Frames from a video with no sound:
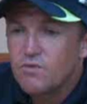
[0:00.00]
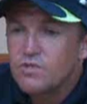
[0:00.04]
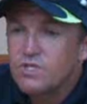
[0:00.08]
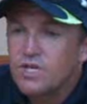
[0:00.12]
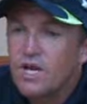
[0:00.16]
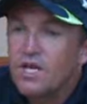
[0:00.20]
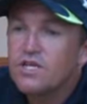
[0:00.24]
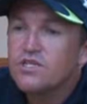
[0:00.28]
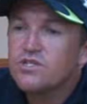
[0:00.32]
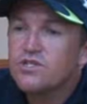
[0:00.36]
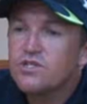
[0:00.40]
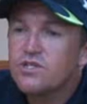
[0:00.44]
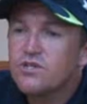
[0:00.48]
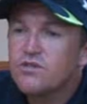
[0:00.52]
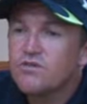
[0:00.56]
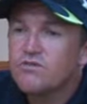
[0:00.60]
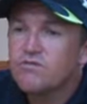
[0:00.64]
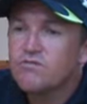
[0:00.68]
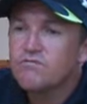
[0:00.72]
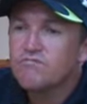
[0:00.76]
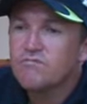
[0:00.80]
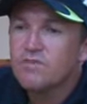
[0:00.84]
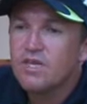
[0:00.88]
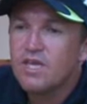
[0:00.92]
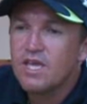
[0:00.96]
Well, it was nice
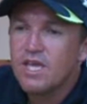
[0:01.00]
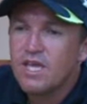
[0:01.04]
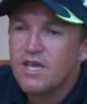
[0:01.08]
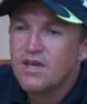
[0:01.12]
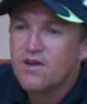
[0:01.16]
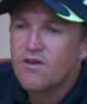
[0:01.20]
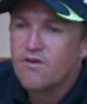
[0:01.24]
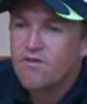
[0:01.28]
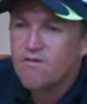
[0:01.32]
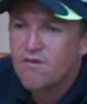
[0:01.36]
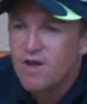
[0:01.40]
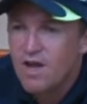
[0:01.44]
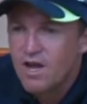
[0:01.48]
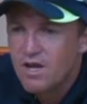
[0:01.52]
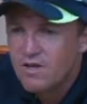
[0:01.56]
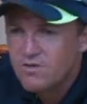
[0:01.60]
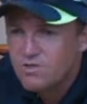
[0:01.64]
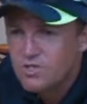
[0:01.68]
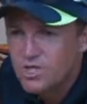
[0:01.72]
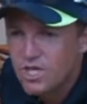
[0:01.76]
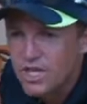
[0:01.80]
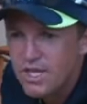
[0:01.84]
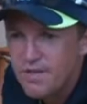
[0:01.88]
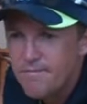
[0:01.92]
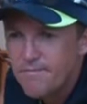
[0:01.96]
to hear
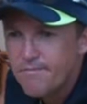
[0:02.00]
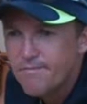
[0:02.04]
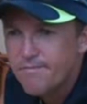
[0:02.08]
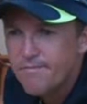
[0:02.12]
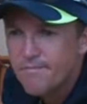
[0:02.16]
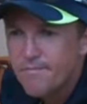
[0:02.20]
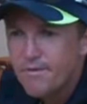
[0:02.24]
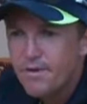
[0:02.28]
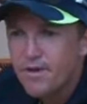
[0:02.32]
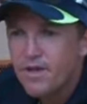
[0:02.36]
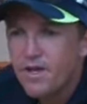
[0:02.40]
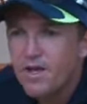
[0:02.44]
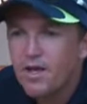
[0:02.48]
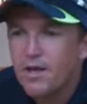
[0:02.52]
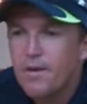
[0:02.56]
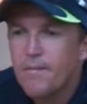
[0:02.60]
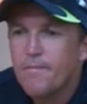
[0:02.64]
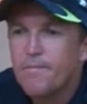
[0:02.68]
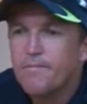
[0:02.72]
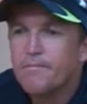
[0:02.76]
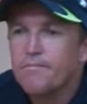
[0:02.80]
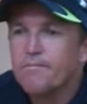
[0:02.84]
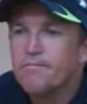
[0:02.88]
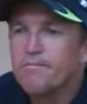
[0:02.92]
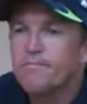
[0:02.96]
our team
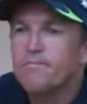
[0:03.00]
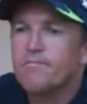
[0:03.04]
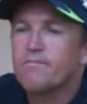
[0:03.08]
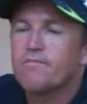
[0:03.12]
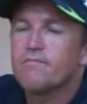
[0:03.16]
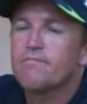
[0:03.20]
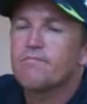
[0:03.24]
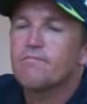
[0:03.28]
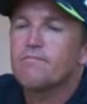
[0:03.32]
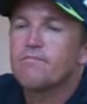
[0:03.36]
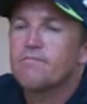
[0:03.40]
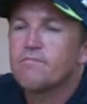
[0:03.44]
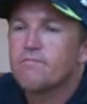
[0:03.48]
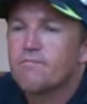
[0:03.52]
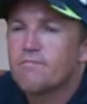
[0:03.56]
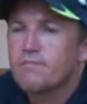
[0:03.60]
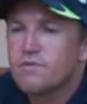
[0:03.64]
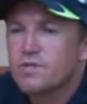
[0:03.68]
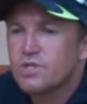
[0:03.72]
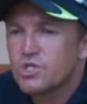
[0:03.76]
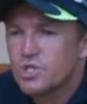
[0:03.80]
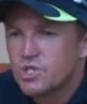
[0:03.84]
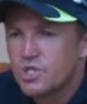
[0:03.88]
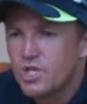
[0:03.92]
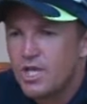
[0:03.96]
um,
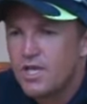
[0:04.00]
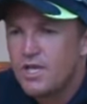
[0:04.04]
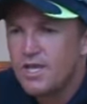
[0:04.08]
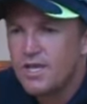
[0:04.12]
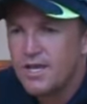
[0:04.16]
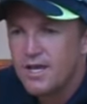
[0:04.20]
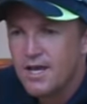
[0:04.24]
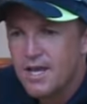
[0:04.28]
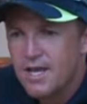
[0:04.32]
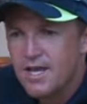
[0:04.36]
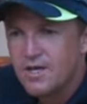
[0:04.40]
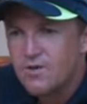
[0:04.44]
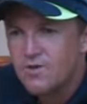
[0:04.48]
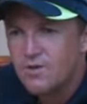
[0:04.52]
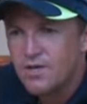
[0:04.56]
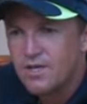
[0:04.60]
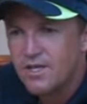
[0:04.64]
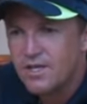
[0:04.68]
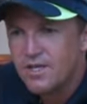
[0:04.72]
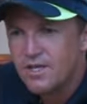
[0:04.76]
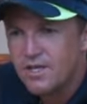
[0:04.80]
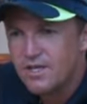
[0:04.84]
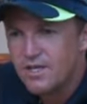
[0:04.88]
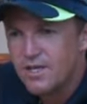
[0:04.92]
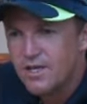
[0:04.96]
singing
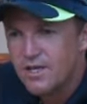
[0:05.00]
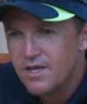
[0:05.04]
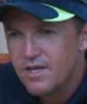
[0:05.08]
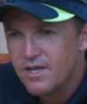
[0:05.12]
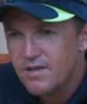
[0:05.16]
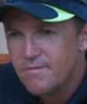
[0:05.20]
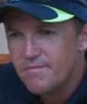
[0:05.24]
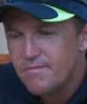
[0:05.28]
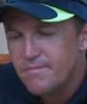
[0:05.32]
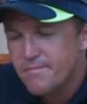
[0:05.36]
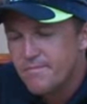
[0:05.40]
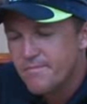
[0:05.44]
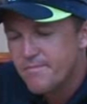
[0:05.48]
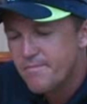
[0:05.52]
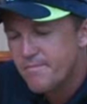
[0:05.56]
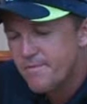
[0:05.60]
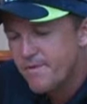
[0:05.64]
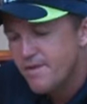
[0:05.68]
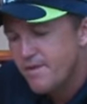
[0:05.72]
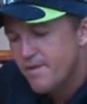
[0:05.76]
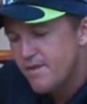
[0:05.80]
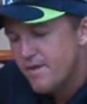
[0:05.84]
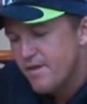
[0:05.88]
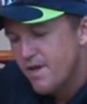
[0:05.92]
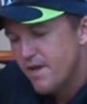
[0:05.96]
loudly um,
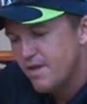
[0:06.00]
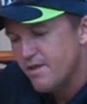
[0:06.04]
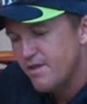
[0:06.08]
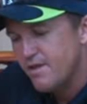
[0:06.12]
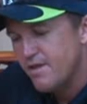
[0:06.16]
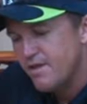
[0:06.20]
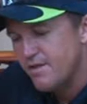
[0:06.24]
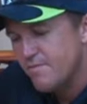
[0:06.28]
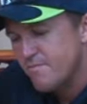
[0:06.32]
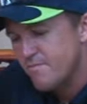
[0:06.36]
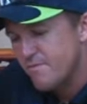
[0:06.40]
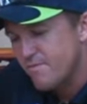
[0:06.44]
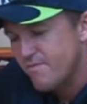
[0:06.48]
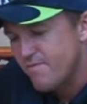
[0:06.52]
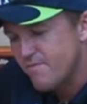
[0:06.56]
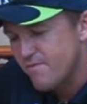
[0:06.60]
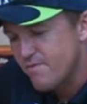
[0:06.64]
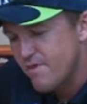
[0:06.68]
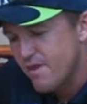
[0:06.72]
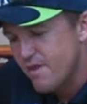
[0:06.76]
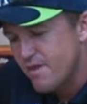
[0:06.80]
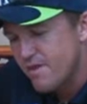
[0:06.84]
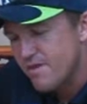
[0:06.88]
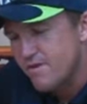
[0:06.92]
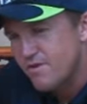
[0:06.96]
at, uh,
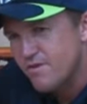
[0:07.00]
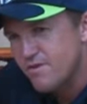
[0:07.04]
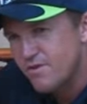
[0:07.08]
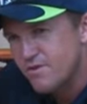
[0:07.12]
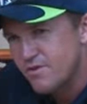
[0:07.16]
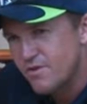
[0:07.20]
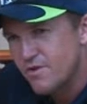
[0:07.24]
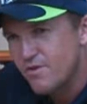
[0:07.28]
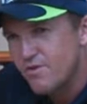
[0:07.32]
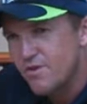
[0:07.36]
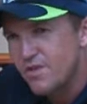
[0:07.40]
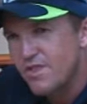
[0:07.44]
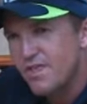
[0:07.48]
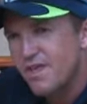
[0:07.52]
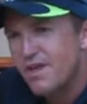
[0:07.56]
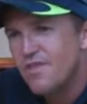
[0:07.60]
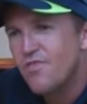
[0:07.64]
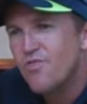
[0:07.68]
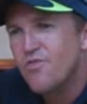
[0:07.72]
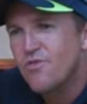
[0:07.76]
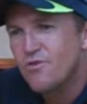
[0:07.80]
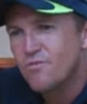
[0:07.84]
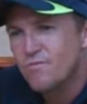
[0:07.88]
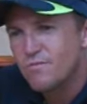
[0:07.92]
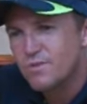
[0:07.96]
bef- uh, during the
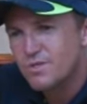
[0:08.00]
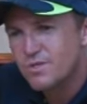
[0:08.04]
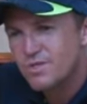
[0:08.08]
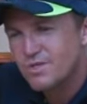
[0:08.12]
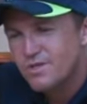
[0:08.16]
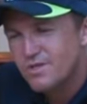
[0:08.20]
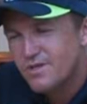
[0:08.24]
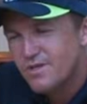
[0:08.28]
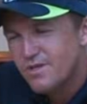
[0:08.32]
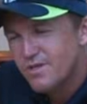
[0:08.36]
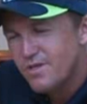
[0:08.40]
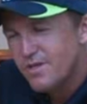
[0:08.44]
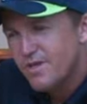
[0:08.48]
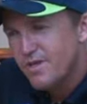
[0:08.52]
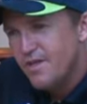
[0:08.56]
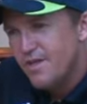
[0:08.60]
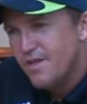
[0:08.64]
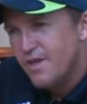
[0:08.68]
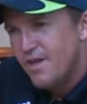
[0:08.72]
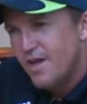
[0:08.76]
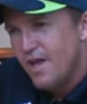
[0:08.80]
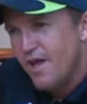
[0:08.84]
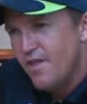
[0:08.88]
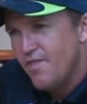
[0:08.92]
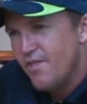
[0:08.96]
anthems,
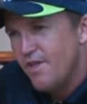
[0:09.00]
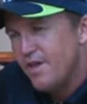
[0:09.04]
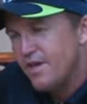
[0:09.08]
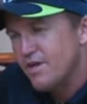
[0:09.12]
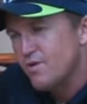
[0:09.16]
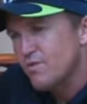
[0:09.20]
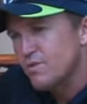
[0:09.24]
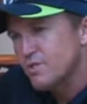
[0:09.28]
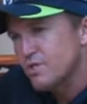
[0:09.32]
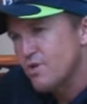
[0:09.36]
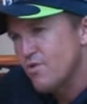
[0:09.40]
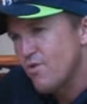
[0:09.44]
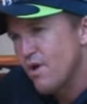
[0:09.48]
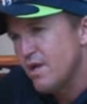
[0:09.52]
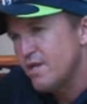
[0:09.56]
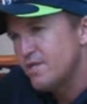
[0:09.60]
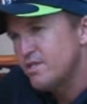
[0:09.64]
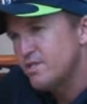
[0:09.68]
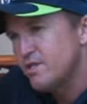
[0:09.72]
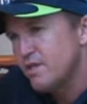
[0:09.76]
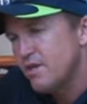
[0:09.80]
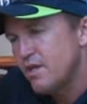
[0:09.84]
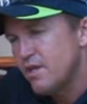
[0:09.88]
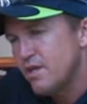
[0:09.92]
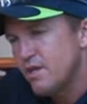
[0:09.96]
and then it was
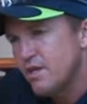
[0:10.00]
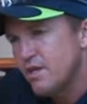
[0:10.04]
great to